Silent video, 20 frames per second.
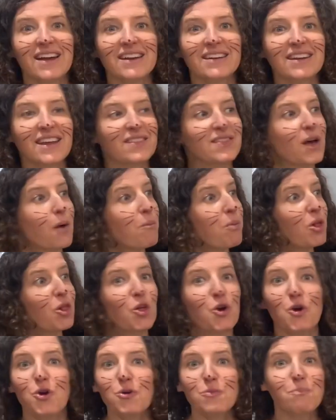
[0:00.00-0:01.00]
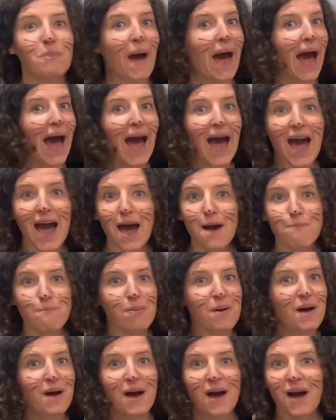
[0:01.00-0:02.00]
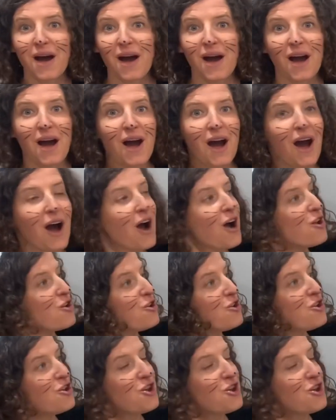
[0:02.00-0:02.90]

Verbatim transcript: Did the balloon pop? No.